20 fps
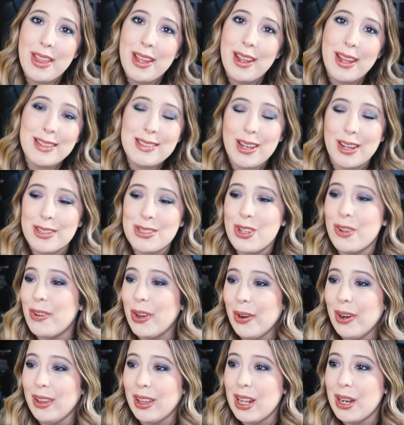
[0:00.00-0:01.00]
think it's also
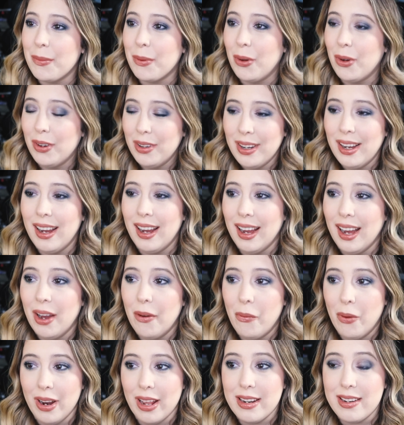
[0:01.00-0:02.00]
very relatable,
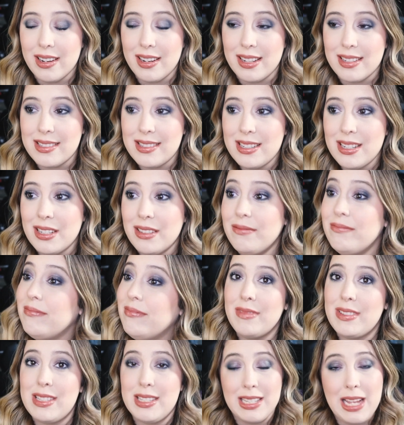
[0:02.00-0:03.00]
wanting to just
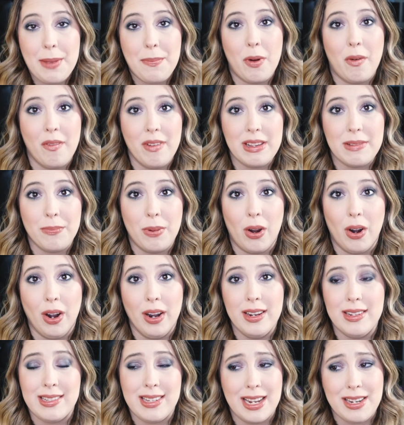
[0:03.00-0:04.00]
skip over this part
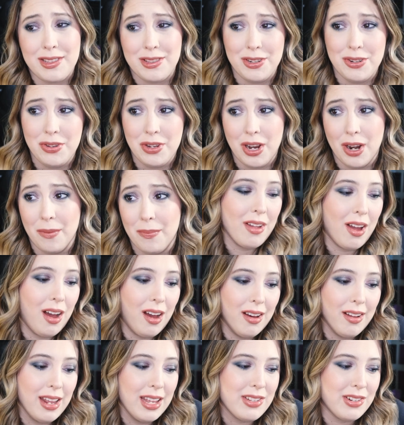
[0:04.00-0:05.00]
and just get to the new year. The
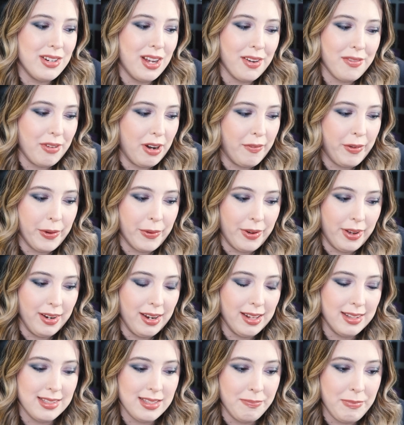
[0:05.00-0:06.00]
holidays are not for everyone,
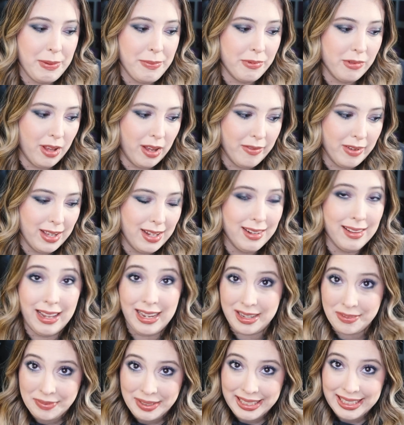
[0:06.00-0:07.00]
and some people love it,
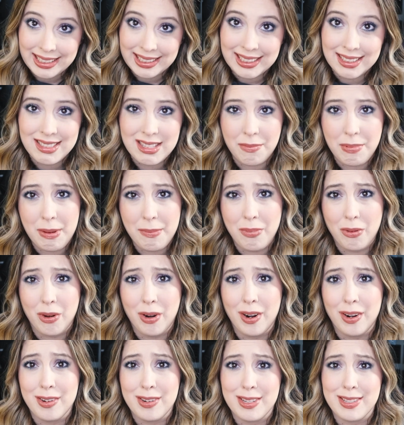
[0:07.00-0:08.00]
like me, and some people
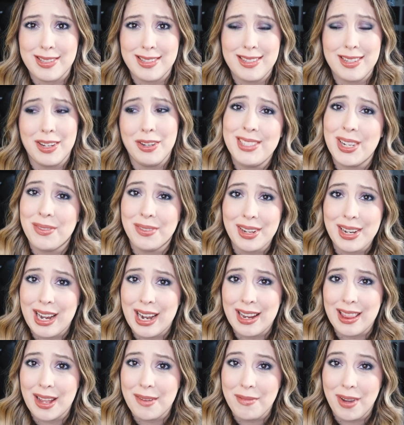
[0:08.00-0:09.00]
are just don't really
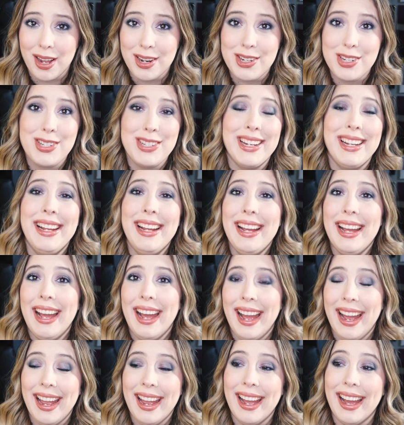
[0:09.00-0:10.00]
care that much
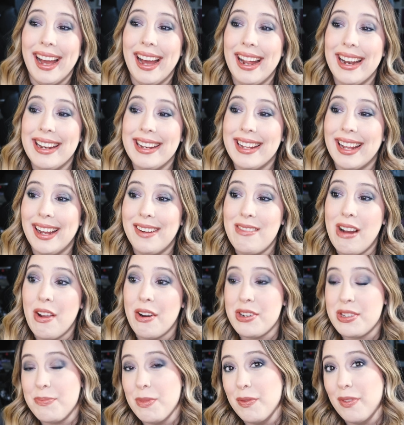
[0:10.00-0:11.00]
and
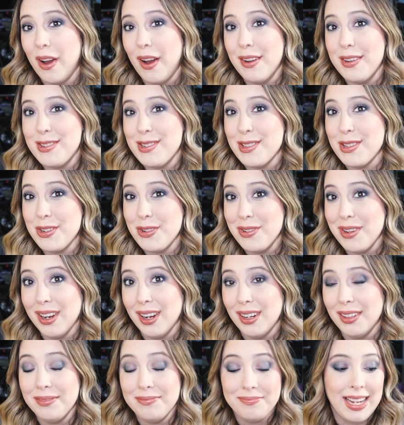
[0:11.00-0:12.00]
rather just move on to the new
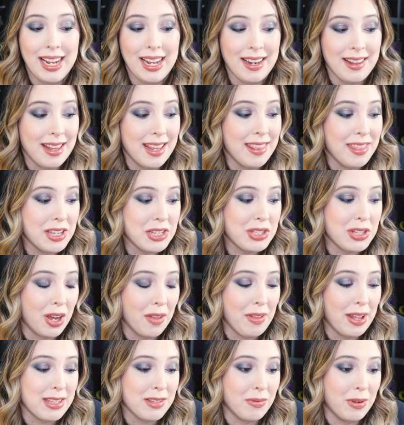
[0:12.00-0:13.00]
year. And in this
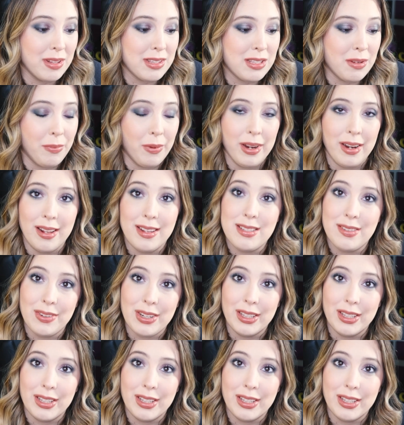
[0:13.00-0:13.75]
song, that's what Sabrina is